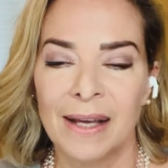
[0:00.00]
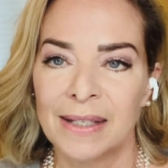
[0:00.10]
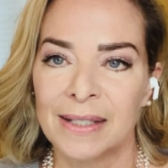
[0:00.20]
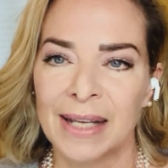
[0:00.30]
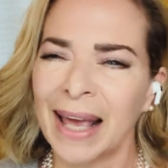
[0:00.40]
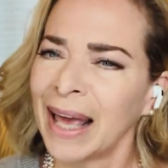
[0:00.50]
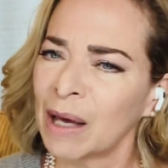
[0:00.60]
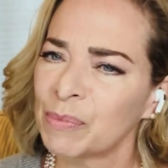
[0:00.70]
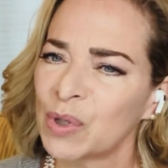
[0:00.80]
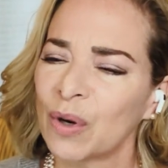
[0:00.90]
to say, hey,
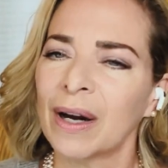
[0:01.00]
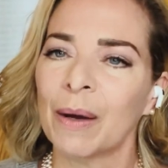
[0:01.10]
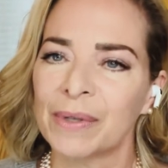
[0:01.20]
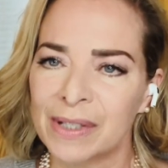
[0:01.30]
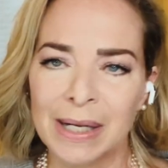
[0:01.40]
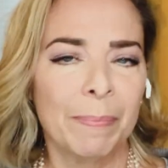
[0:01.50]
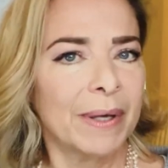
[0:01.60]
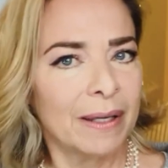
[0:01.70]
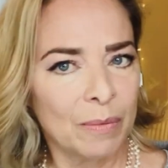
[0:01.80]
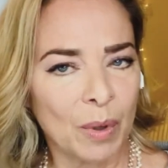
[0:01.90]
I'm sorry, I was
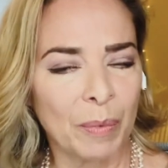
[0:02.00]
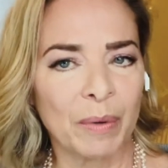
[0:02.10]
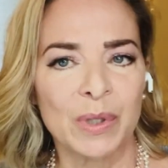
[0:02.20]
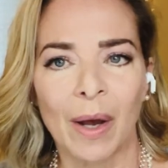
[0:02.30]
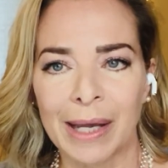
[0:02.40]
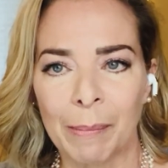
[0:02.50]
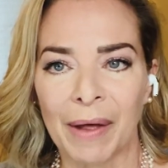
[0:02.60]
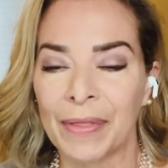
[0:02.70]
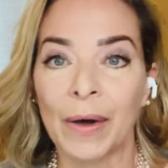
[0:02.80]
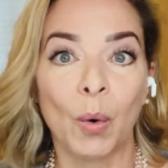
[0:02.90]
snippy when we were talking
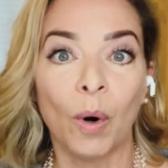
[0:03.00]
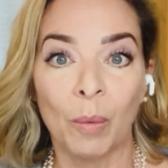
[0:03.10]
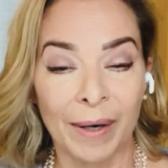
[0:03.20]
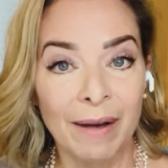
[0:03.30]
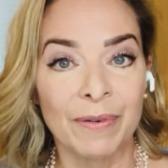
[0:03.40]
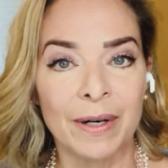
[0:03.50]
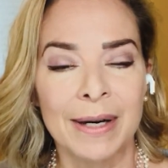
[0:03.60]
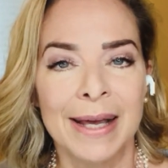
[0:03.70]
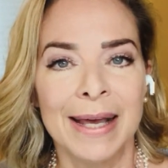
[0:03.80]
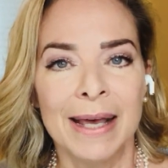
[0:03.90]
about that or whatever.
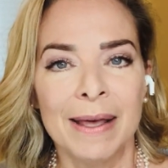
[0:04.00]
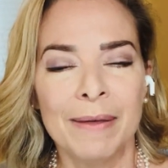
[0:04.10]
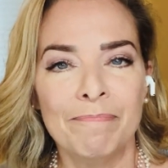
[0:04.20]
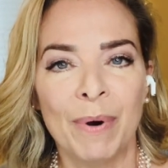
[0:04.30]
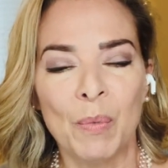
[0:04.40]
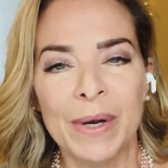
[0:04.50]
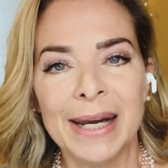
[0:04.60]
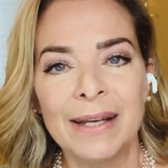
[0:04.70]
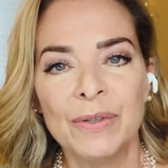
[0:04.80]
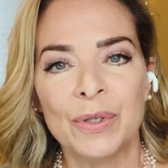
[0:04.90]
But we
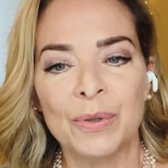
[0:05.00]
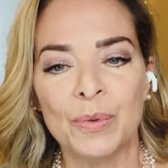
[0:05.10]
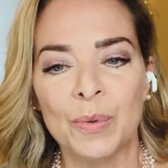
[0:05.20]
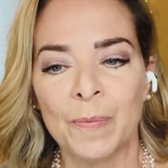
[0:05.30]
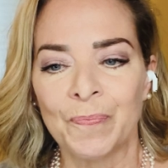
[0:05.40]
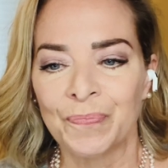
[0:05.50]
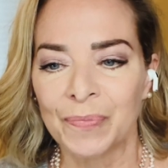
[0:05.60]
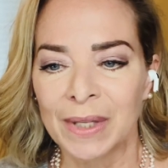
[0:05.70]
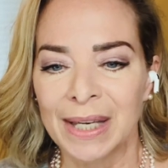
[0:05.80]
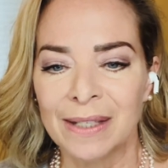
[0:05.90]
need to
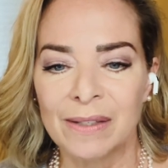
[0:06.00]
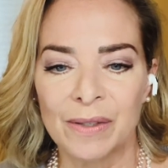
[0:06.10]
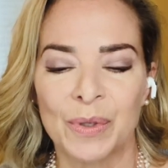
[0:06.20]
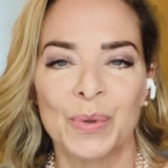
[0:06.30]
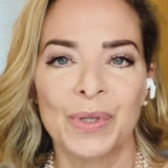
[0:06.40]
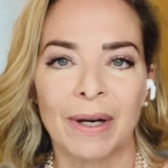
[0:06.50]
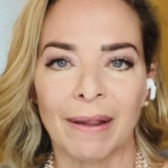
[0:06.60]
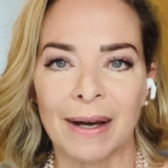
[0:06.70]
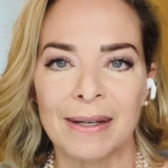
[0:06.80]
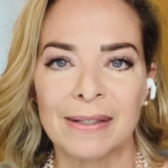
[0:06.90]

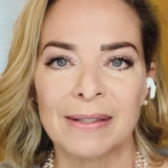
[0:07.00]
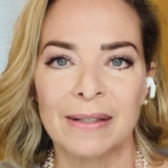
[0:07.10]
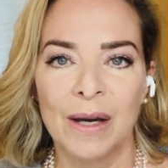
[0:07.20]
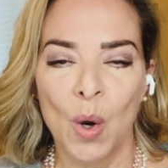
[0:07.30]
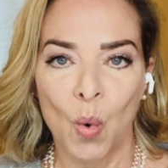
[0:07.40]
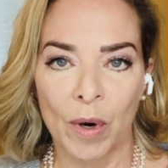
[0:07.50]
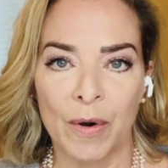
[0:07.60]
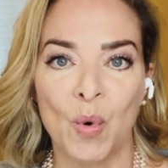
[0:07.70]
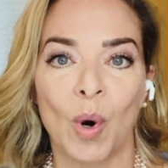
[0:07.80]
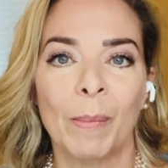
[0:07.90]
institutionalize or
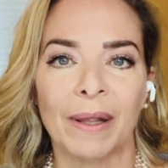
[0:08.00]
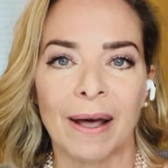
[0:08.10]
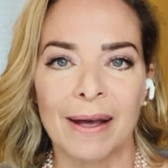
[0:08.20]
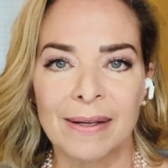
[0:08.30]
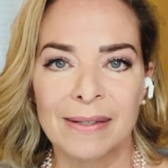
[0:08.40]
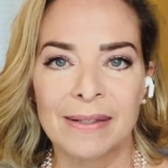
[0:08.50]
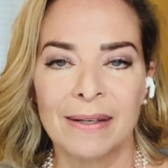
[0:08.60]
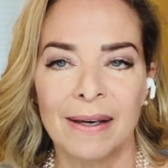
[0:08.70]
normalize